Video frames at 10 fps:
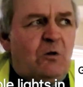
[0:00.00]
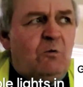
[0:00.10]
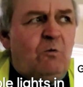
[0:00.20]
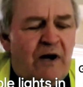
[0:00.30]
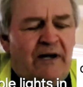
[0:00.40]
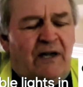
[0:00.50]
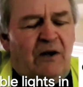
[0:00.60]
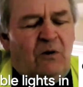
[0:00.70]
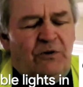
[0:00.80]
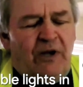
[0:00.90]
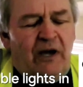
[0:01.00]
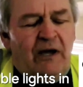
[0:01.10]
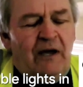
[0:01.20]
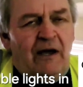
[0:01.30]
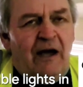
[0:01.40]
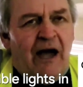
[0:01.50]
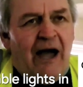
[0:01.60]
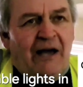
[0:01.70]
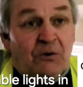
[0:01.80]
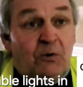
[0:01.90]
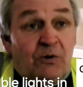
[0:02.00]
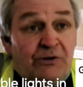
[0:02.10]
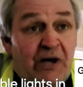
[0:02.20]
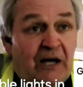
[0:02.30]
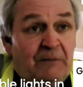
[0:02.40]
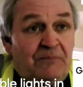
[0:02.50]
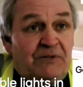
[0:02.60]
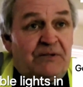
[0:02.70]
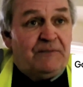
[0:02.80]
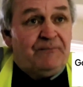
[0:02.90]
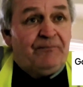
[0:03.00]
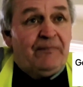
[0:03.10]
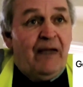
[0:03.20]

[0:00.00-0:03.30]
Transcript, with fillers: full working order at all times.